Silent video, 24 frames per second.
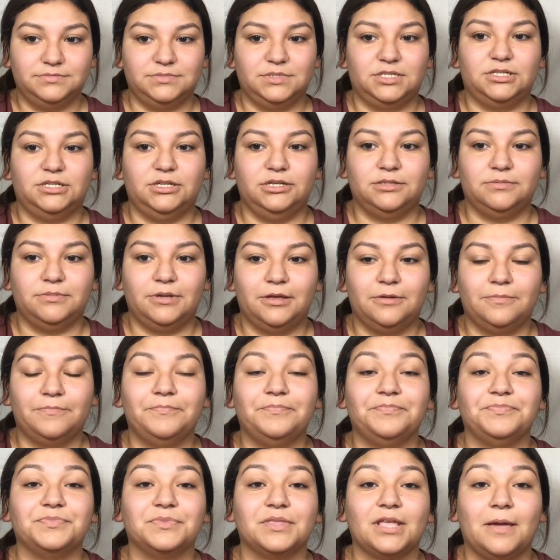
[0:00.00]
excuse me.
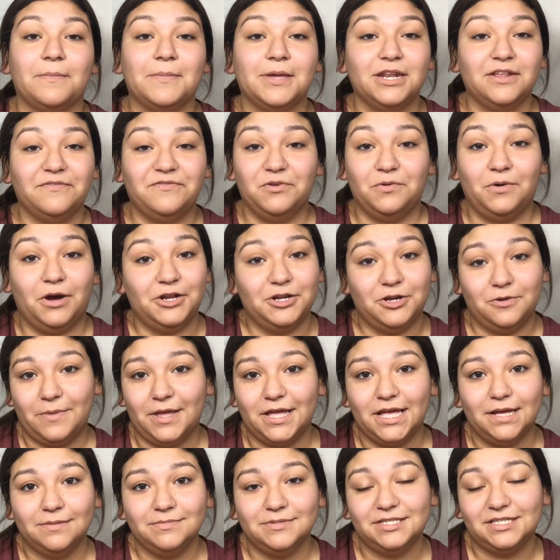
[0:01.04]
I mean, if you want your
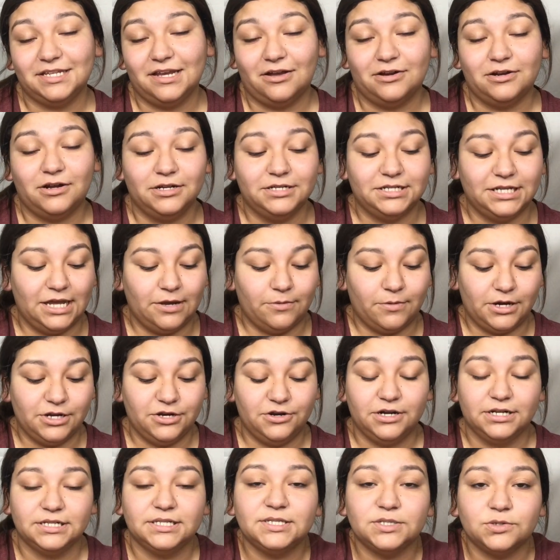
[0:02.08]
makeup to stay on all day while
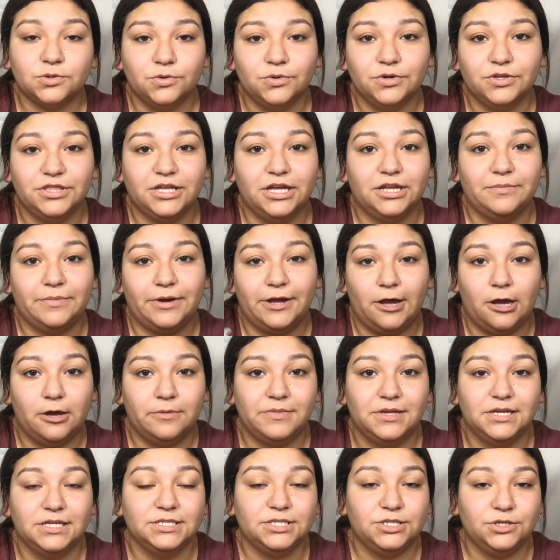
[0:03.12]
you're at school, then by all
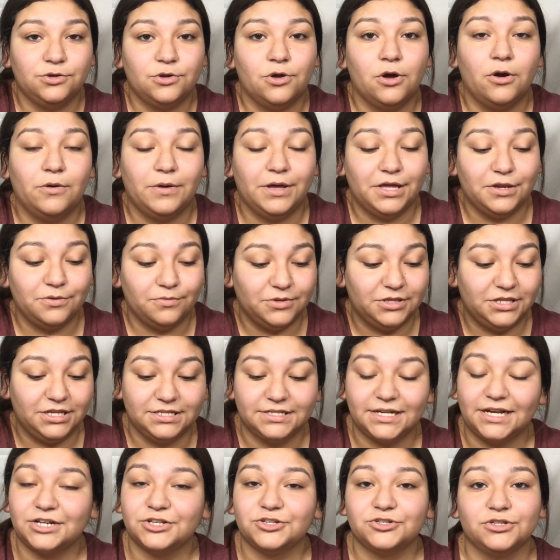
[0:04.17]
means you go in with
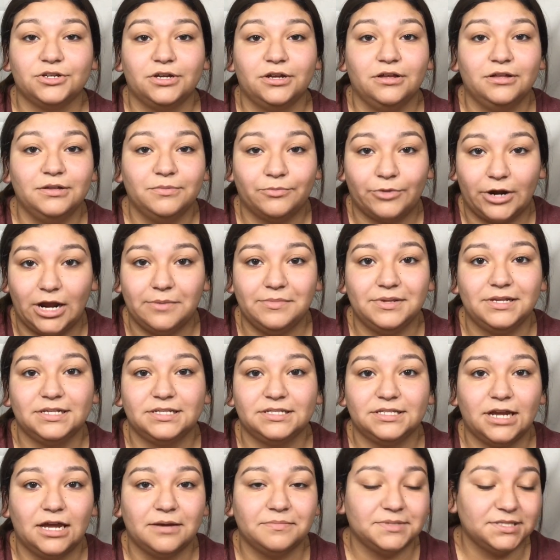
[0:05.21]
these extra priming
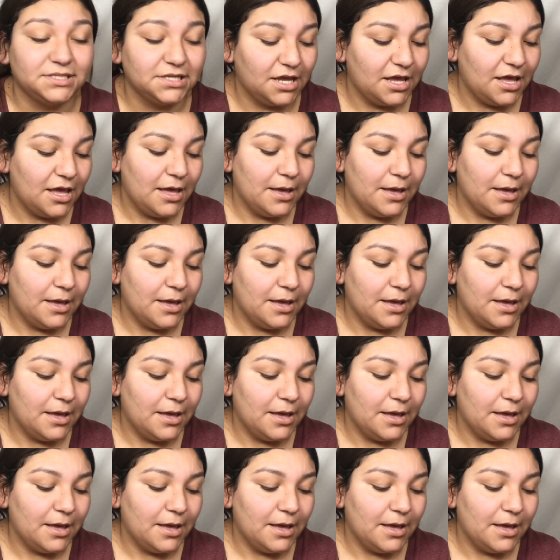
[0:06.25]
steps.